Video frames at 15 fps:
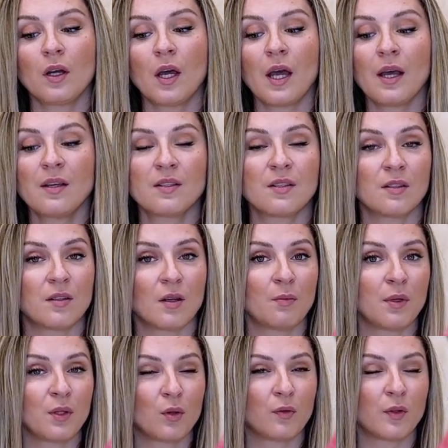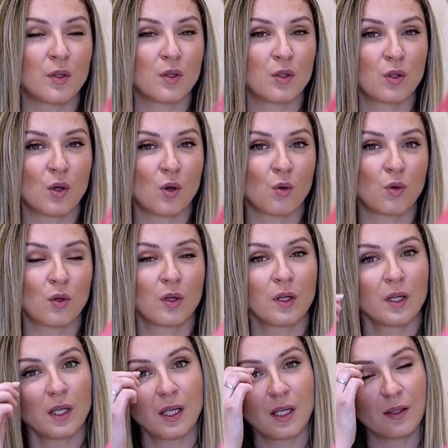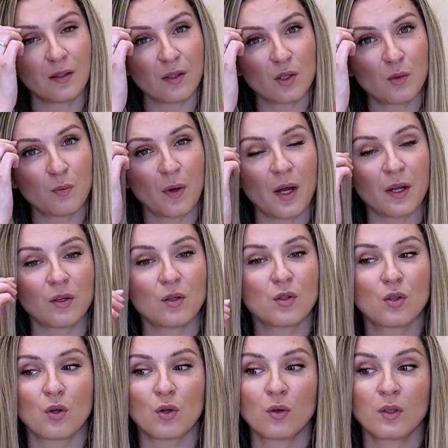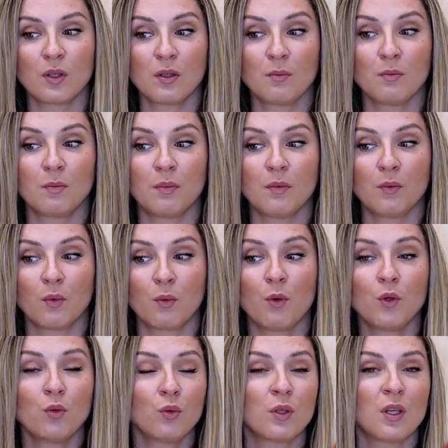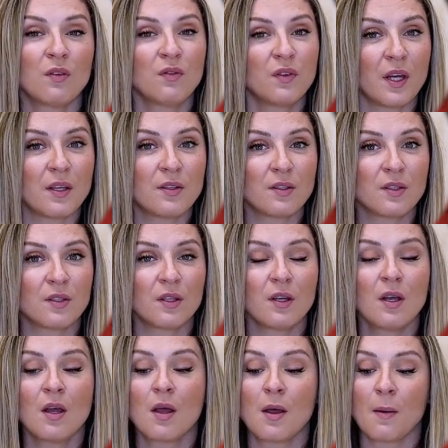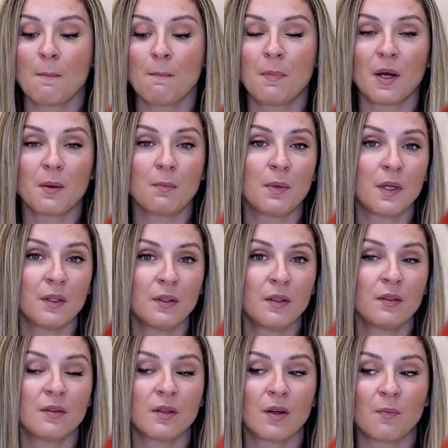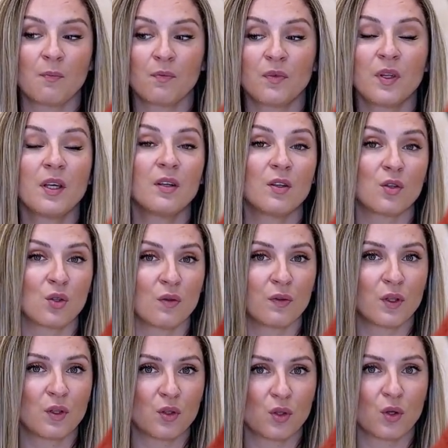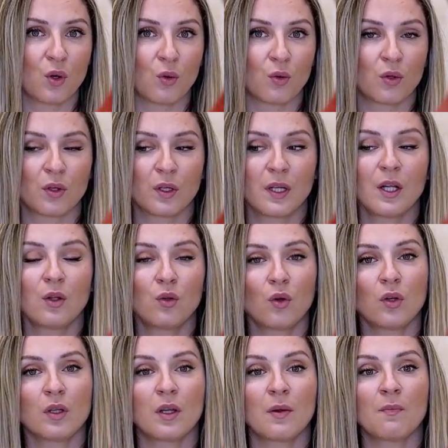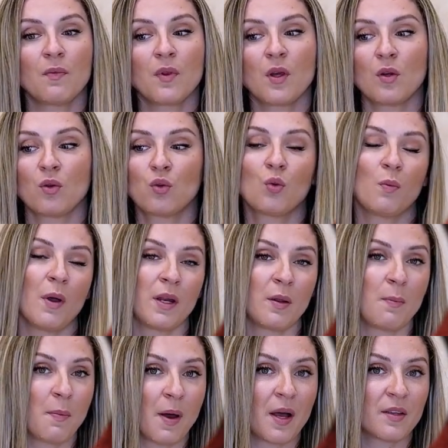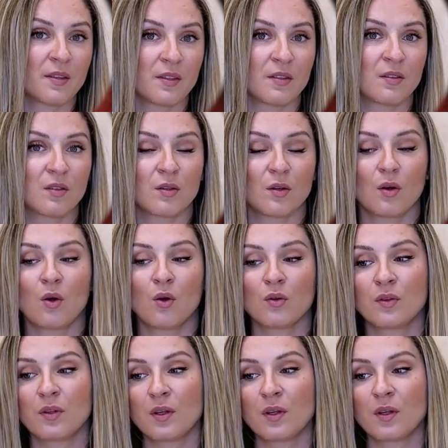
exit a bit of the stroke in the spine. So we want to give density by building the thickness of the stroke, not only too many passes on